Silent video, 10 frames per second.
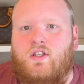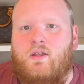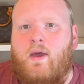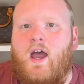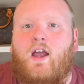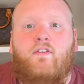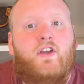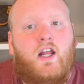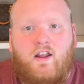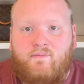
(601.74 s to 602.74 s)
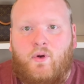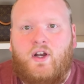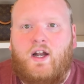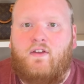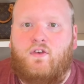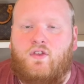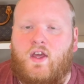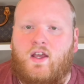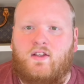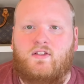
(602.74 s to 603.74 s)
the bag, again, I've pointed out a few
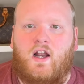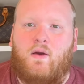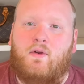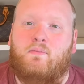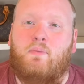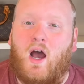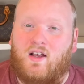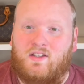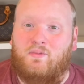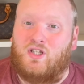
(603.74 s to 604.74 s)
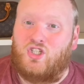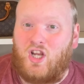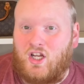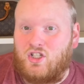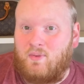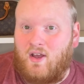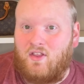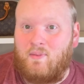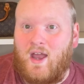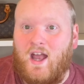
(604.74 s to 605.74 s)
things that I would possibly change about
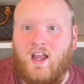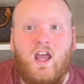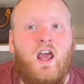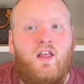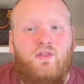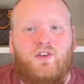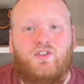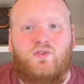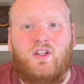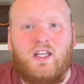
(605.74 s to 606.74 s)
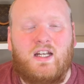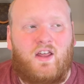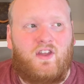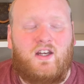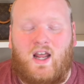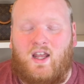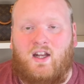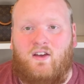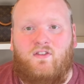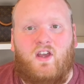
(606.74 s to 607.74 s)
the bag. There's really nothing
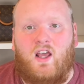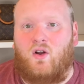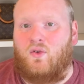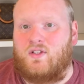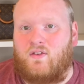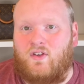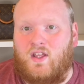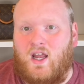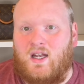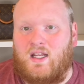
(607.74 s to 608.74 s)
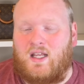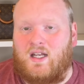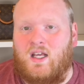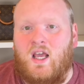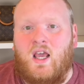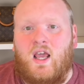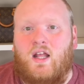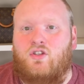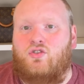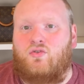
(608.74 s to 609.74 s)
negative. It holds everything I need.
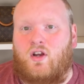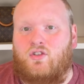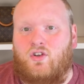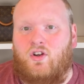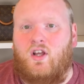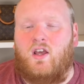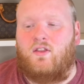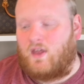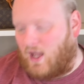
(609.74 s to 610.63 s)
It's structured. The